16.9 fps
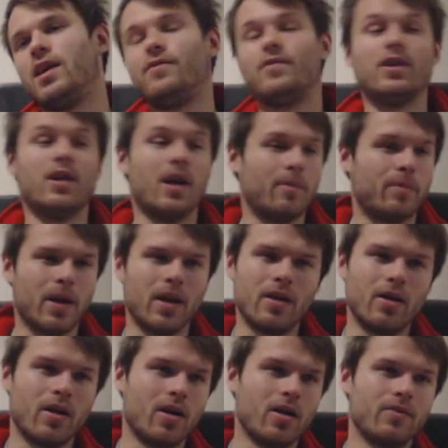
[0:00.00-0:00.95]
if he got
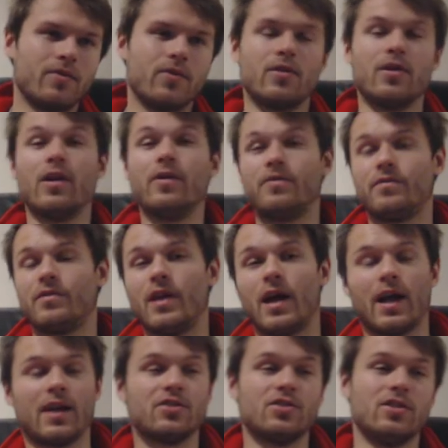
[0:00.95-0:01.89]
paid off or if
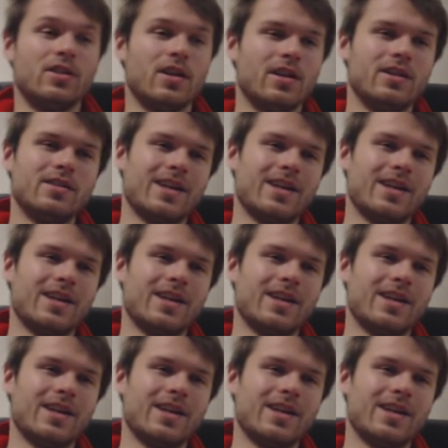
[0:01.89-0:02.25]
that actually did.